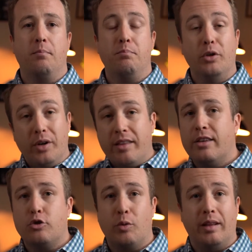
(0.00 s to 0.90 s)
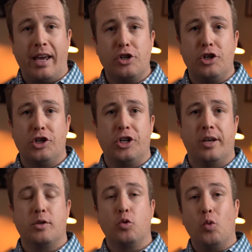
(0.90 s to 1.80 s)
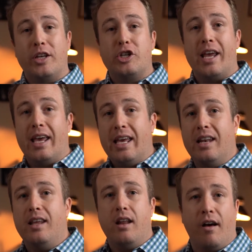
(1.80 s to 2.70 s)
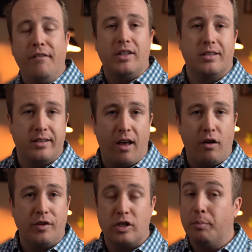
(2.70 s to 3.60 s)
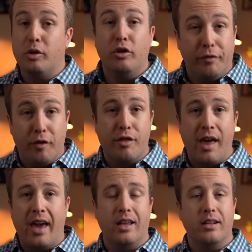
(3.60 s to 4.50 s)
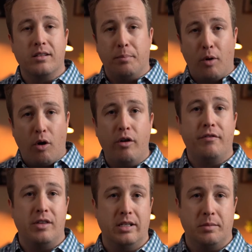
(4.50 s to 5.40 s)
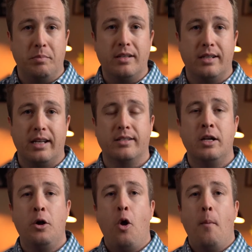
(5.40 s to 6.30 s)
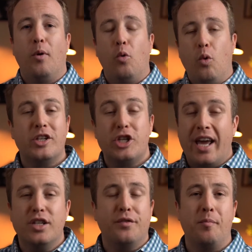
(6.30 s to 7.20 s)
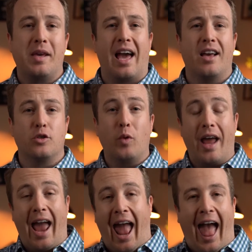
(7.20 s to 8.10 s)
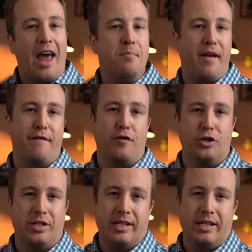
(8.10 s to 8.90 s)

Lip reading: building these relationships, which in and of itself is a beautiful thing, and it's a part of this business. But what changed for me, guys, when I had my first